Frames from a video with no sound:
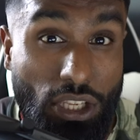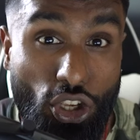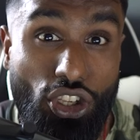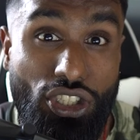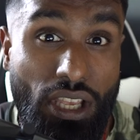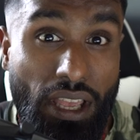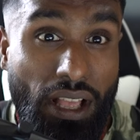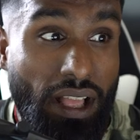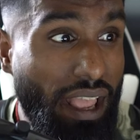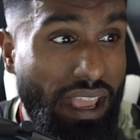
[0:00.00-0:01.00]
Because
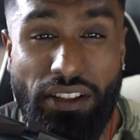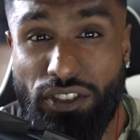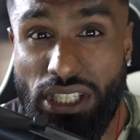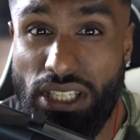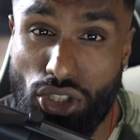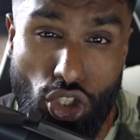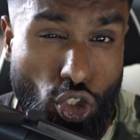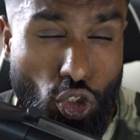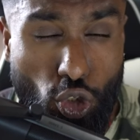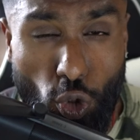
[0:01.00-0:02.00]
NFTs are
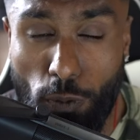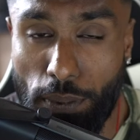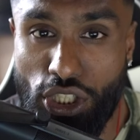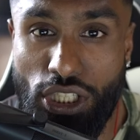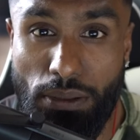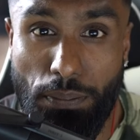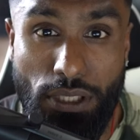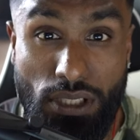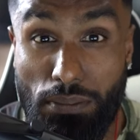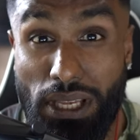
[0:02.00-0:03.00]
super cheap
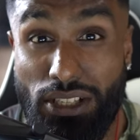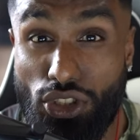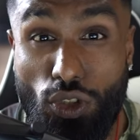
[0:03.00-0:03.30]
to mint,